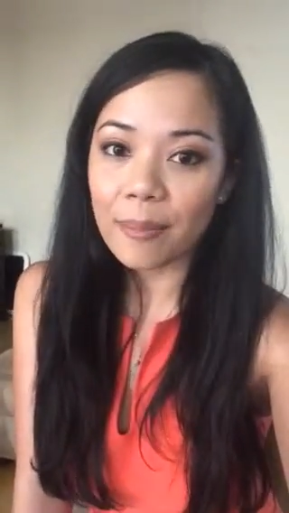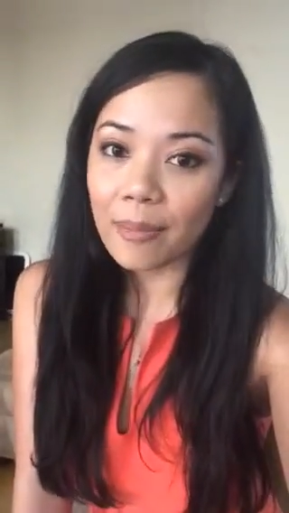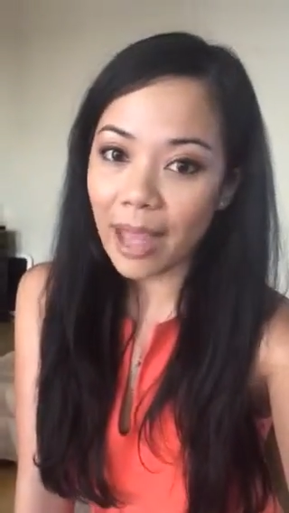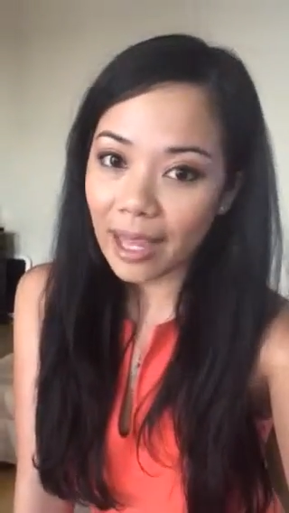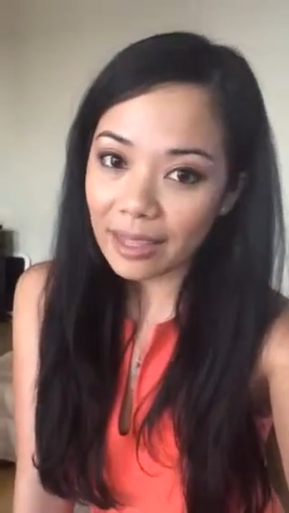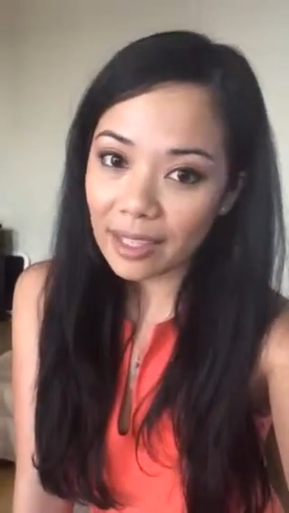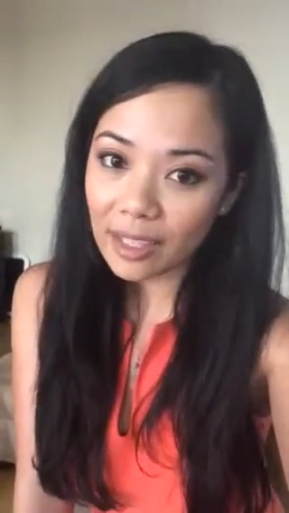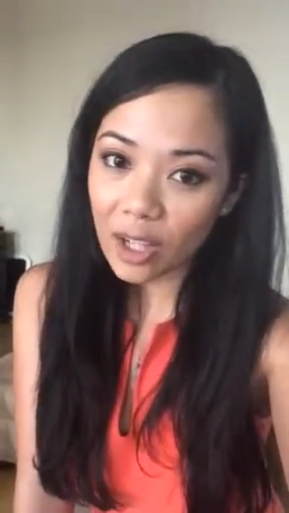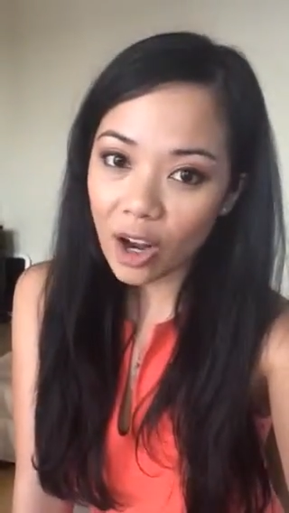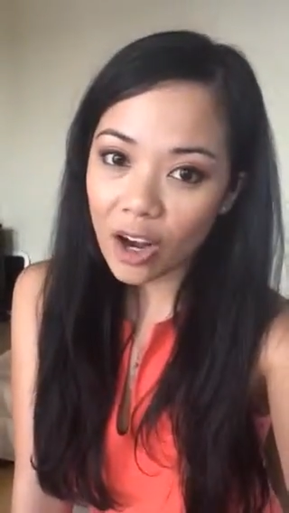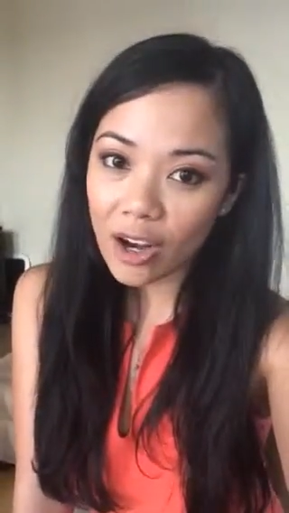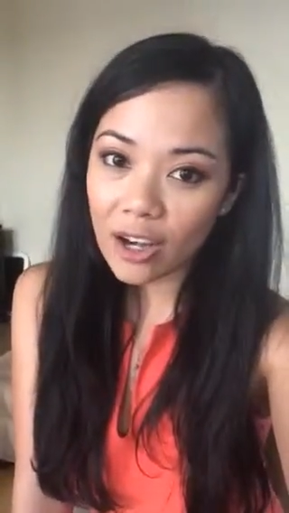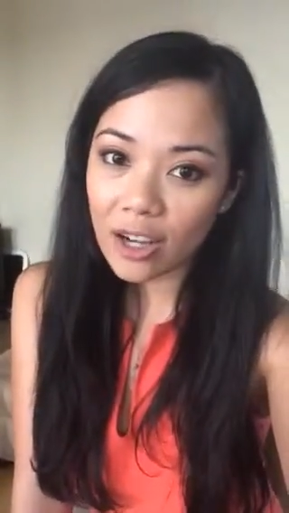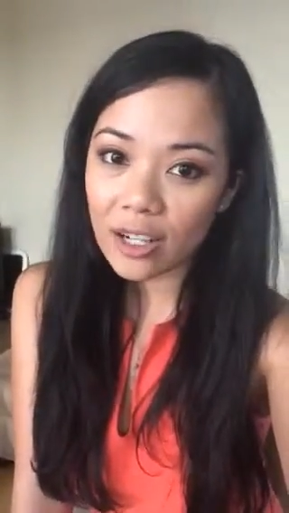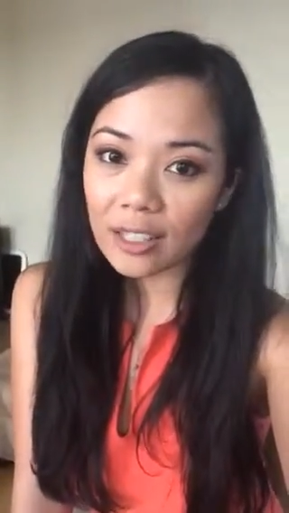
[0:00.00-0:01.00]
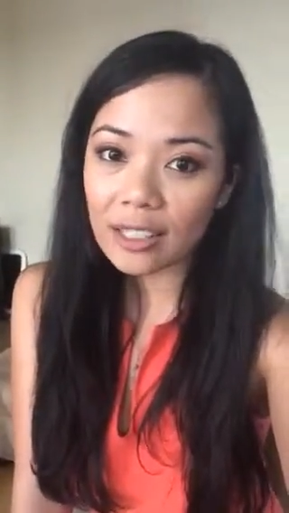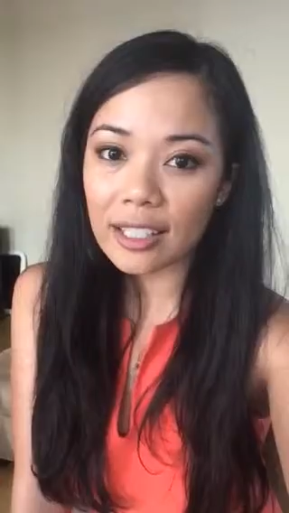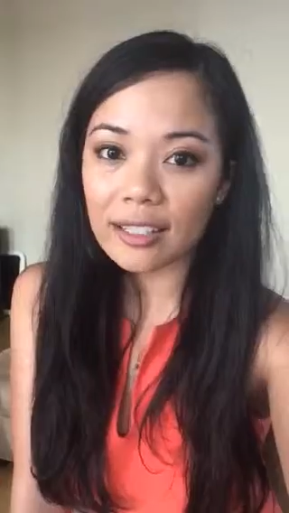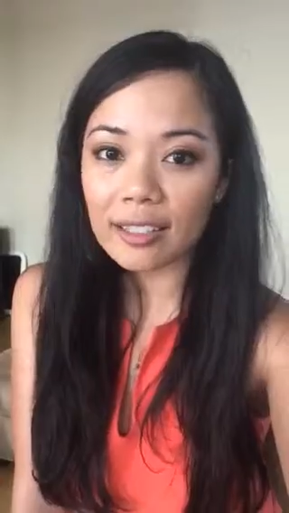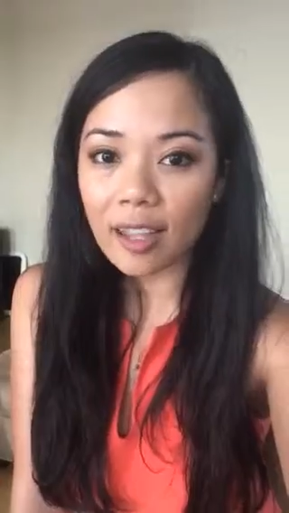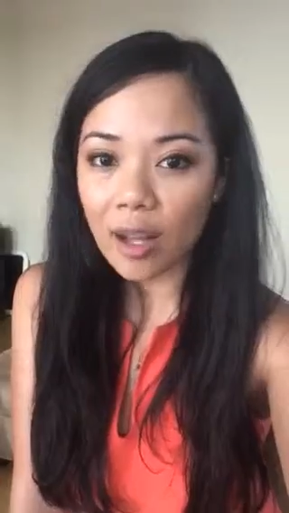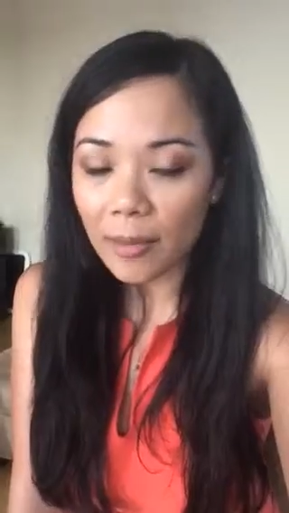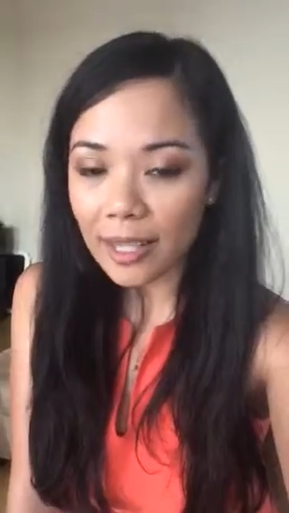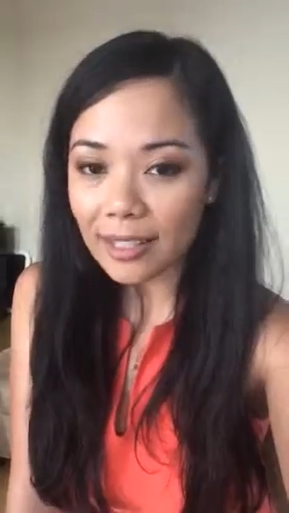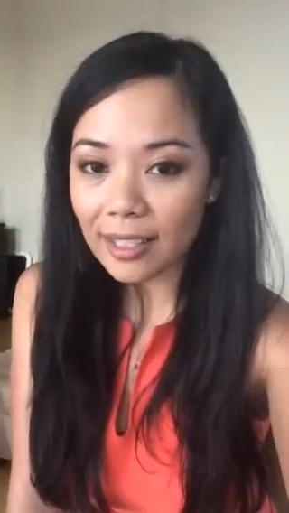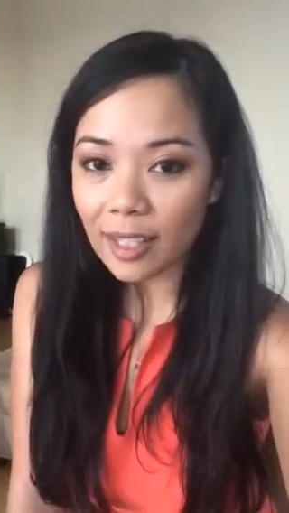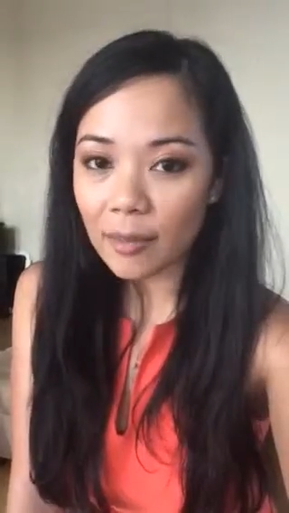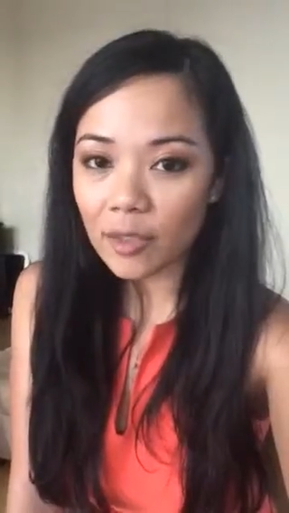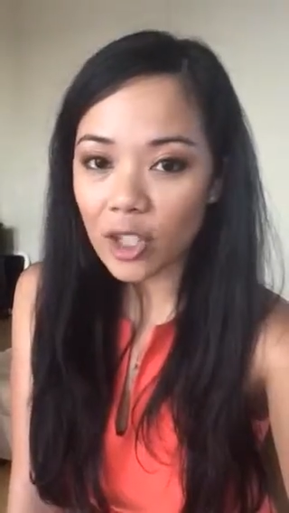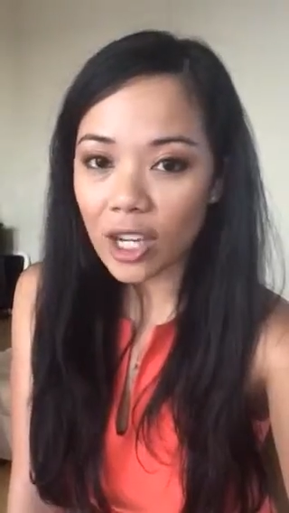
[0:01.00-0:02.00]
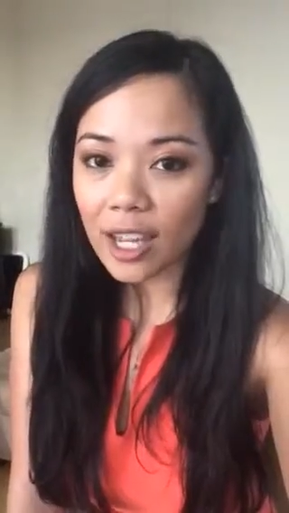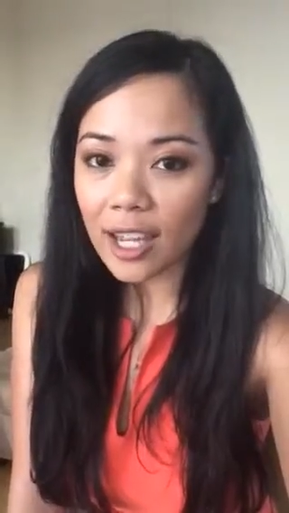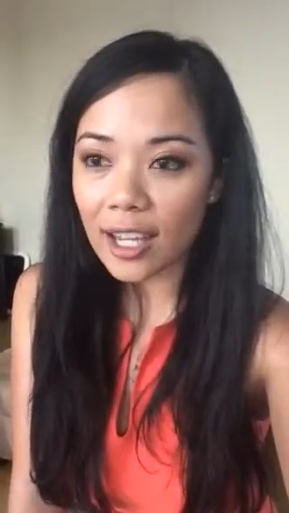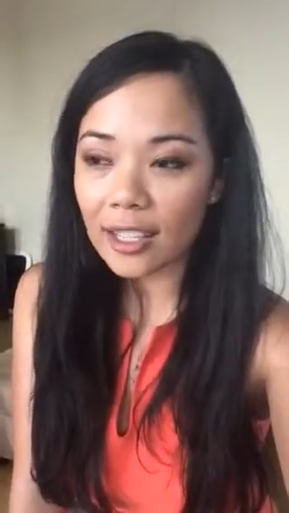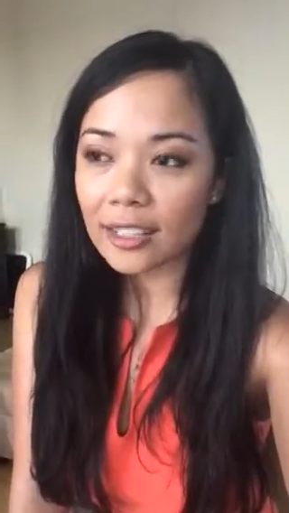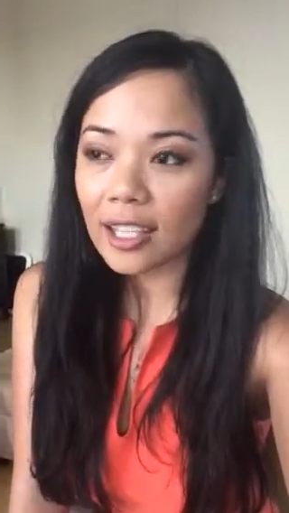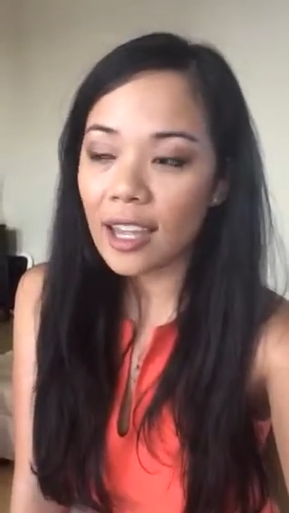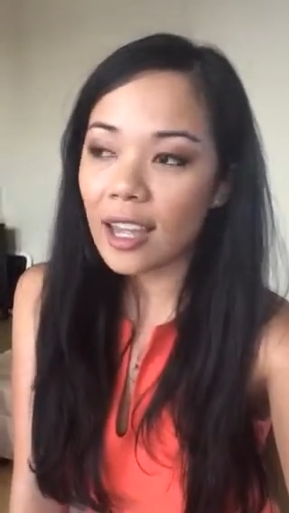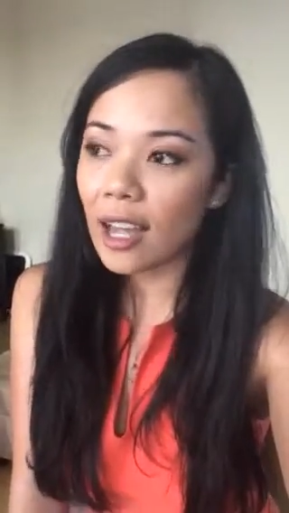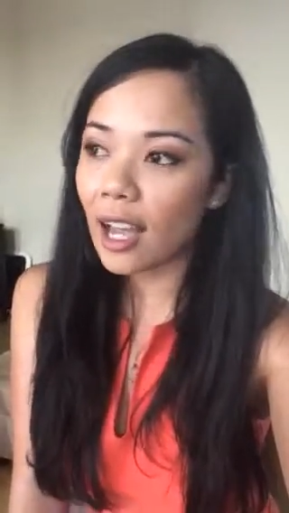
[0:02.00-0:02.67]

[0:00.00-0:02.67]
math is hard, it's not my subject,